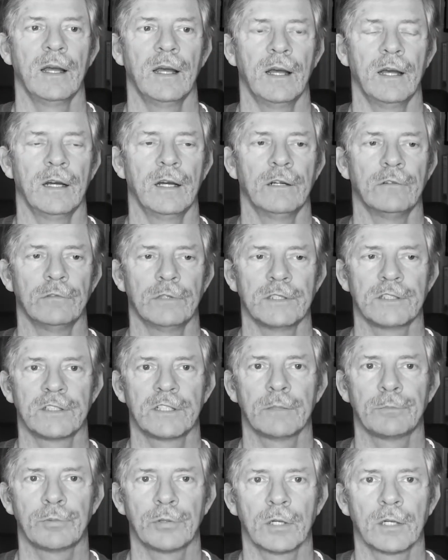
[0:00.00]

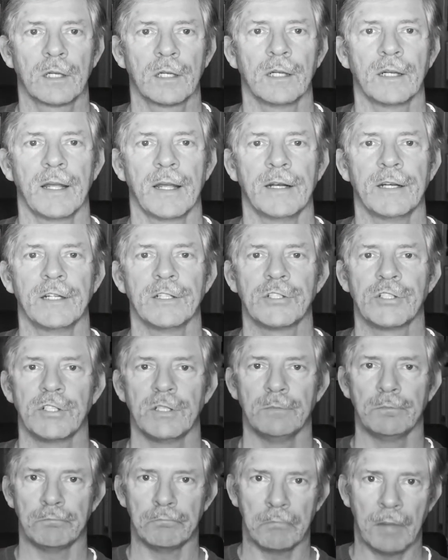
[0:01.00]
reciprocal energy
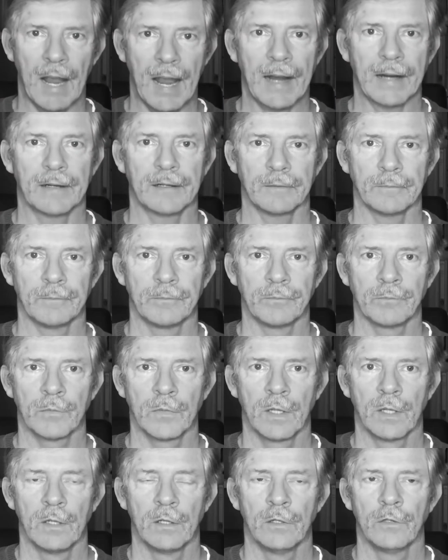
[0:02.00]
back.
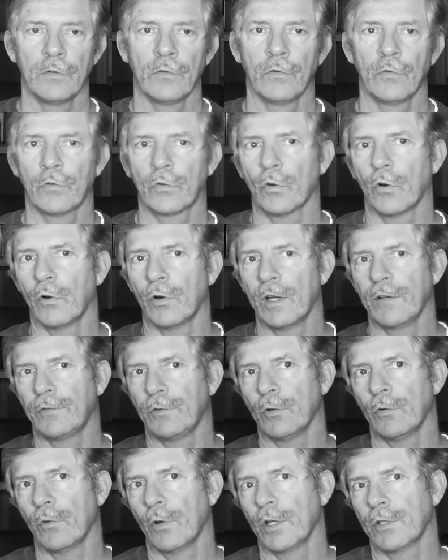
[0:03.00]
So if
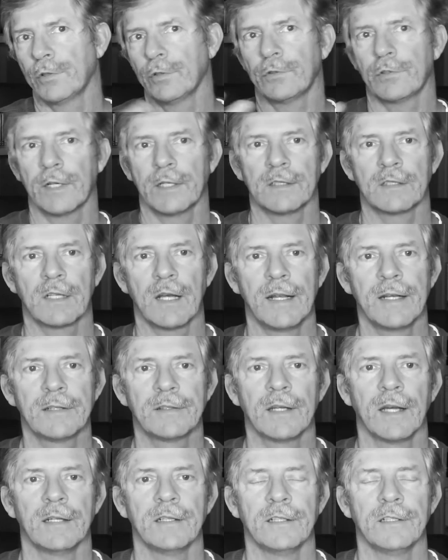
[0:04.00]
you were to translate
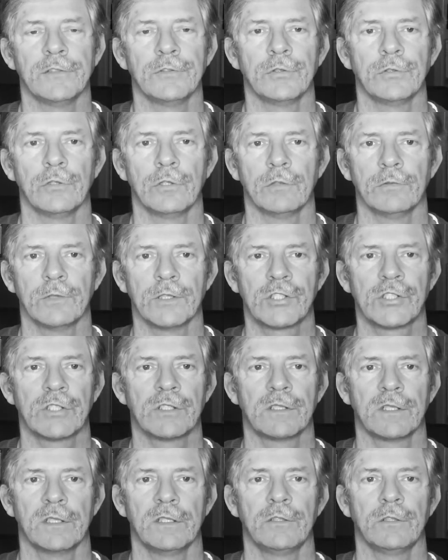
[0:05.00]
that into your
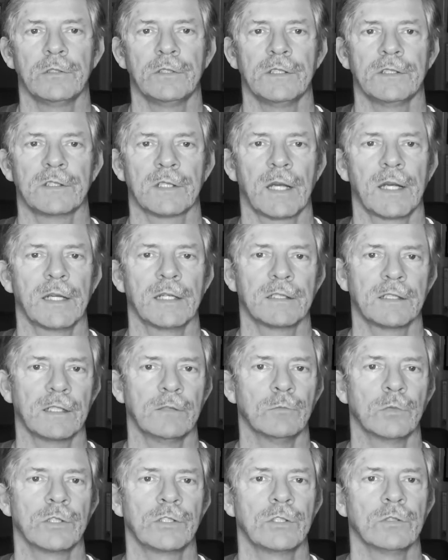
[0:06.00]
wishes and your desires and
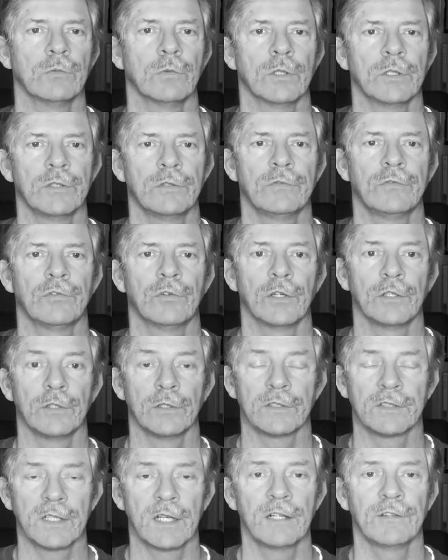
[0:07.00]
what you want for
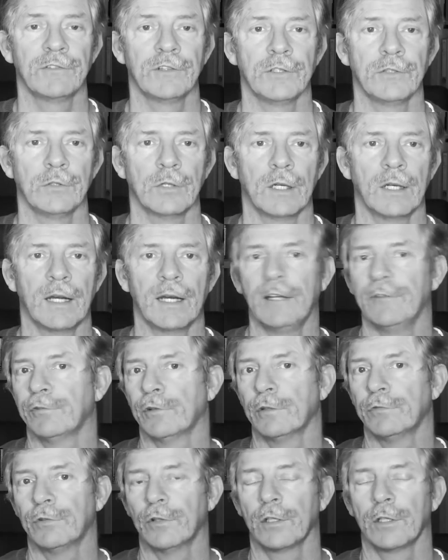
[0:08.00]
yourself in your life or
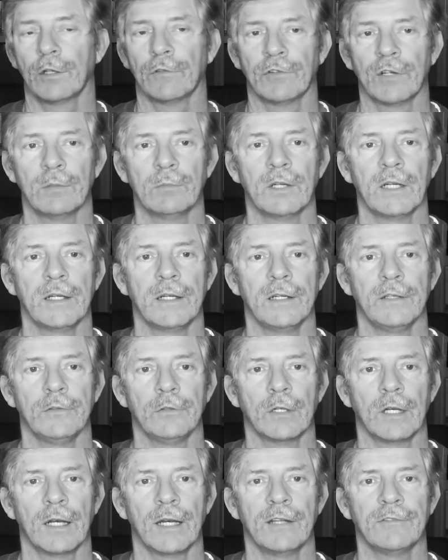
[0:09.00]
for your family in
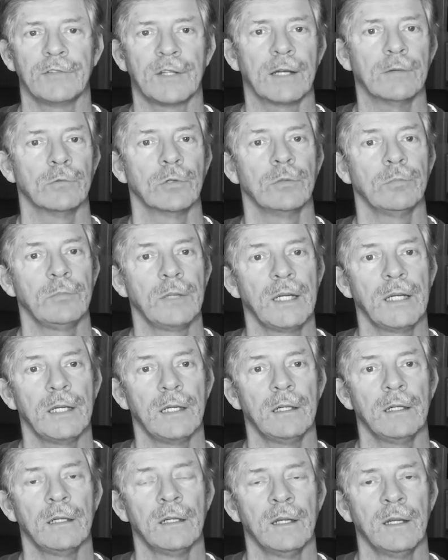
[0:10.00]
your life, that would
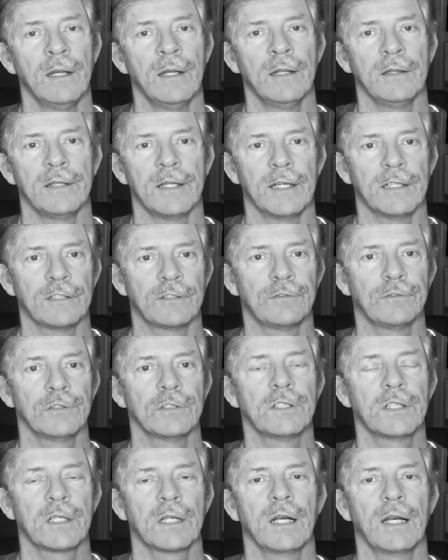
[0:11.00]
mean there is
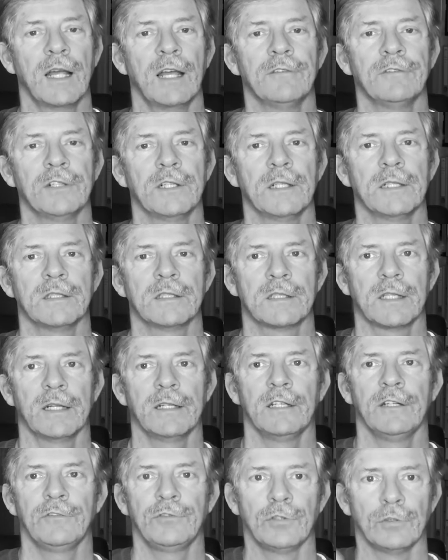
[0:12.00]
physical evidence that
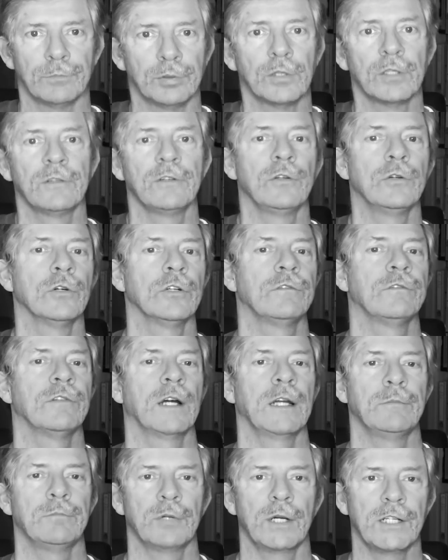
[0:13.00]
if you put good
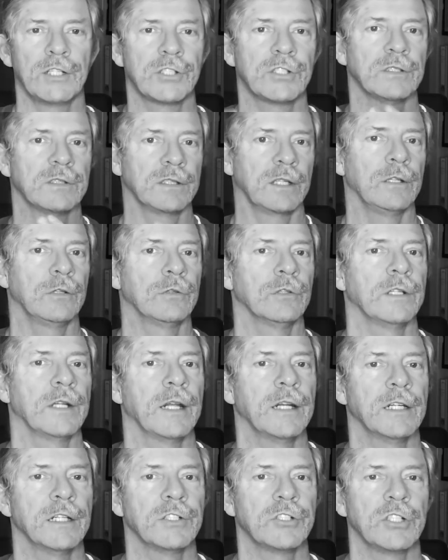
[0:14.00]
vibrations and good
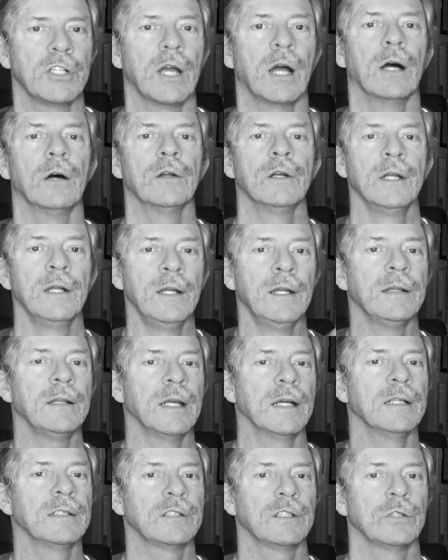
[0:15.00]
energy out,
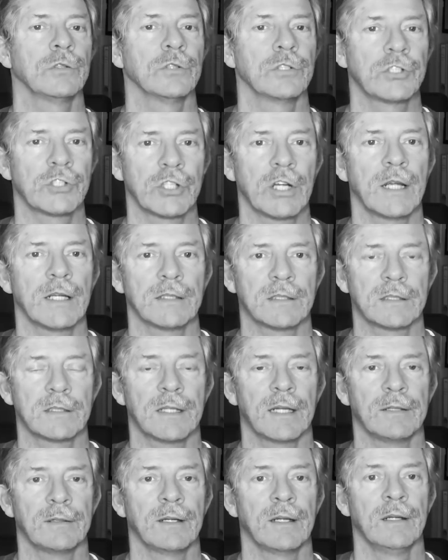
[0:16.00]
there is a good chance
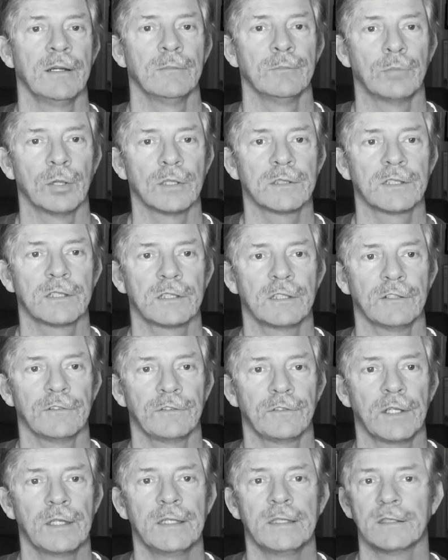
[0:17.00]
that positive
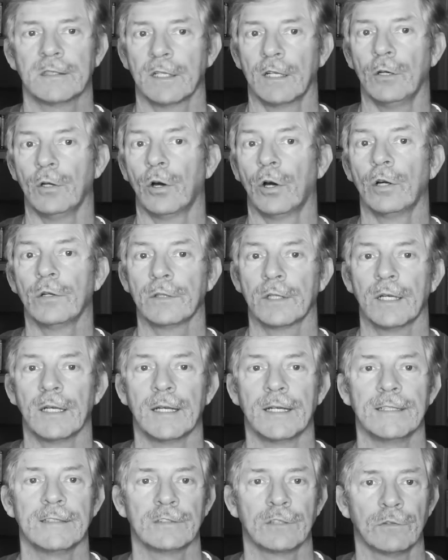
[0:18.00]
things along the
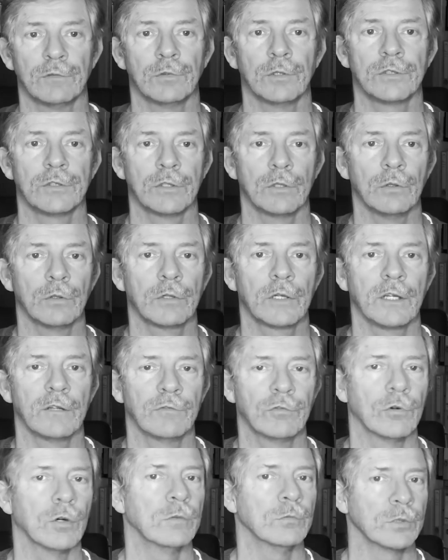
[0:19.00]
lines of what you're looking
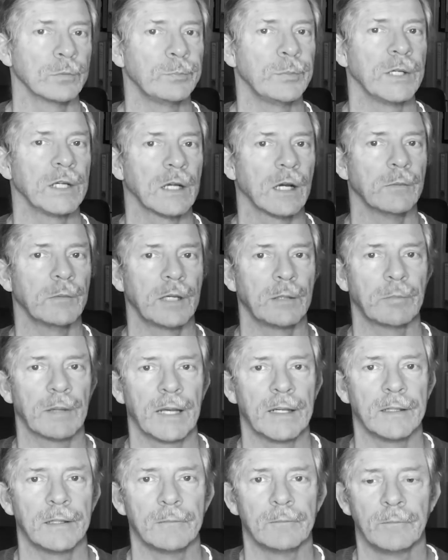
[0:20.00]
for would be coming
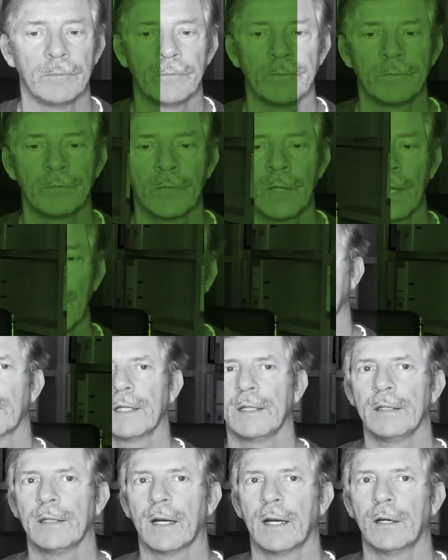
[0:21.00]
back. To
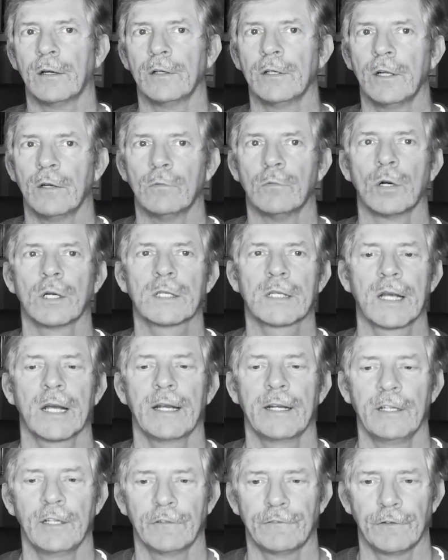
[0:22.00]
find out what
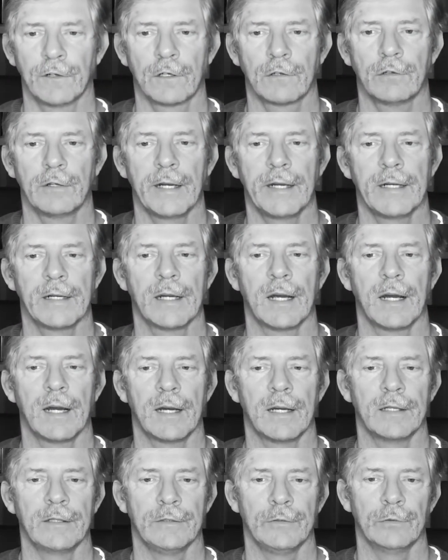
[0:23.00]
kind of a creator
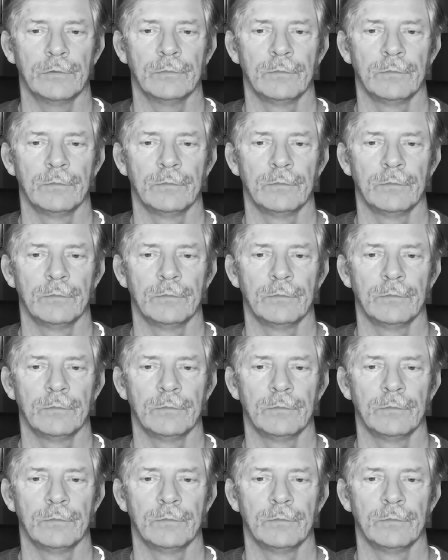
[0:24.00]
are you.